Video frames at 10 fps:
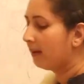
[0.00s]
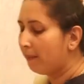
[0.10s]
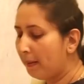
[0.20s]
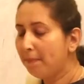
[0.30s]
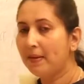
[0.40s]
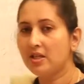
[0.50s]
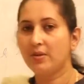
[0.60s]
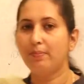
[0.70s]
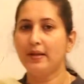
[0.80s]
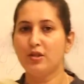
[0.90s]

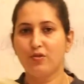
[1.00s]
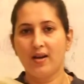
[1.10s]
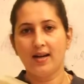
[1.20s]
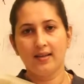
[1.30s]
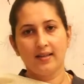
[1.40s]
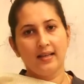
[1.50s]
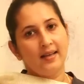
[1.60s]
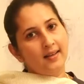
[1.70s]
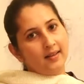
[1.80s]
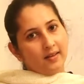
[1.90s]
Membership means what?
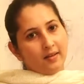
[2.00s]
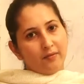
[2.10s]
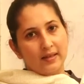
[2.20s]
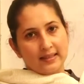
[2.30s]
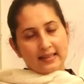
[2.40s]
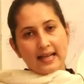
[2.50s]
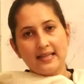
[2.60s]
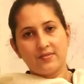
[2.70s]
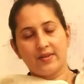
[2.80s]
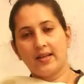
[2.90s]
Whether
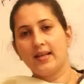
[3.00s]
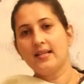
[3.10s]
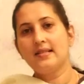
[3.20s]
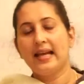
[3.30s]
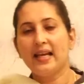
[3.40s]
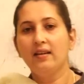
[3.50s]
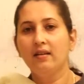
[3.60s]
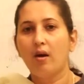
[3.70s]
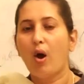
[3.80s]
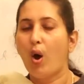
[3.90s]
that string is in
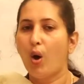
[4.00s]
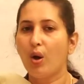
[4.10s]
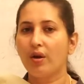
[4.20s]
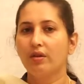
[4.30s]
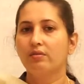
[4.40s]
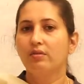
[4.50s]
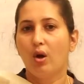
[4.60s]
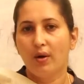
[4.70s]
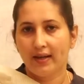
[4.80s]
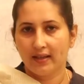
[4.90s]
or
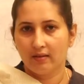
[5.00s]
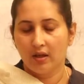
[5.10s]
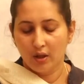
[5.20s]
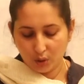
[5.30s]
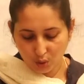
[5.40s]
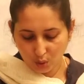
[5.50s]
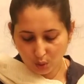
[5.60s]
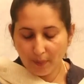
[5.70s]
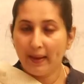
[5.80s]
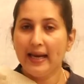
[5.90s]
not in.
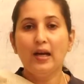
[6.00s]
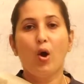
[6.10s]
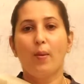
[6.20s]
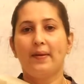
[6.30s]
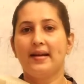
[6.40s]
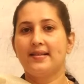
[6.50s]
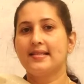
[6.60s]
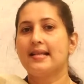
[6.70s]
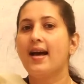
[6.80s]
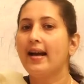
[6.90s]
2 main
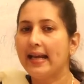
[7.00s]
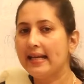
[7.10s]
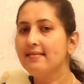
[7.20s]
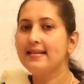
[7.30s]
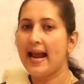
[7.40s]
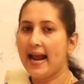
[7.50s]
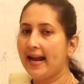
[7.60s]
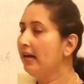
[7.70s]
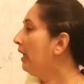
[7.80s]
operators are in and